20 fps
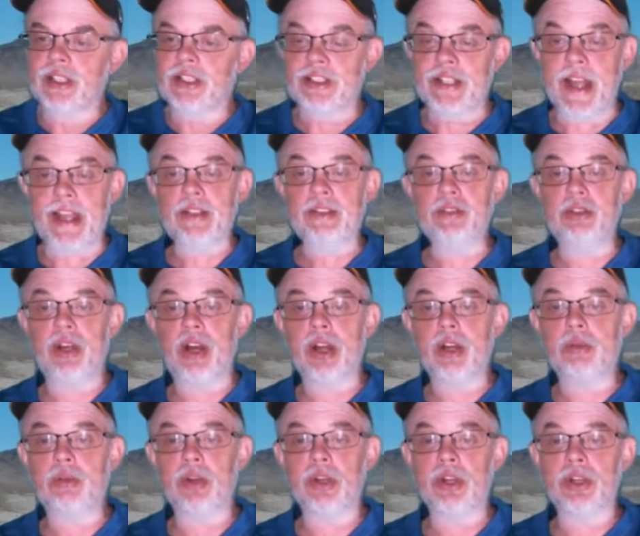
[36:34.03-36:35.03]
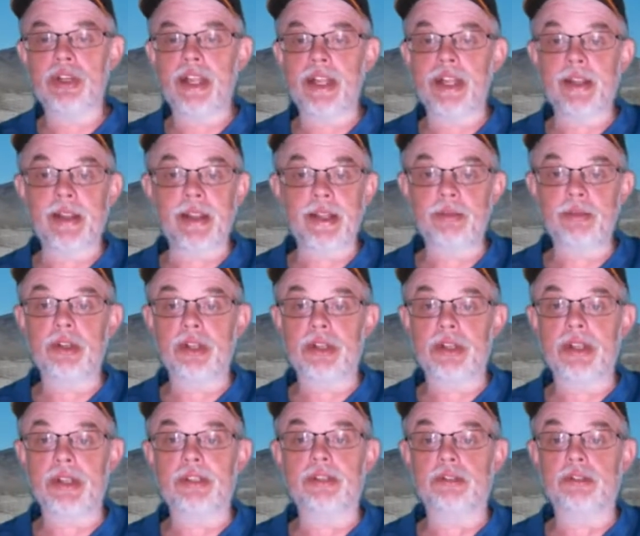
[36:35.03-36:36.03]
It's National Hard Word Day. That's what
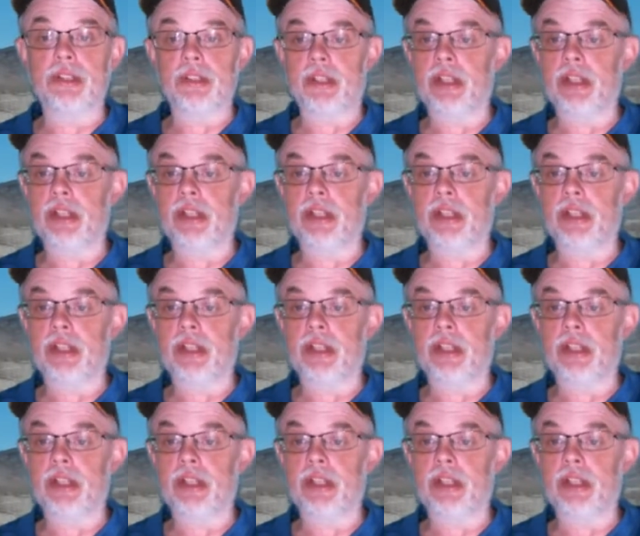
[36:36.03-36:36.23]
it is.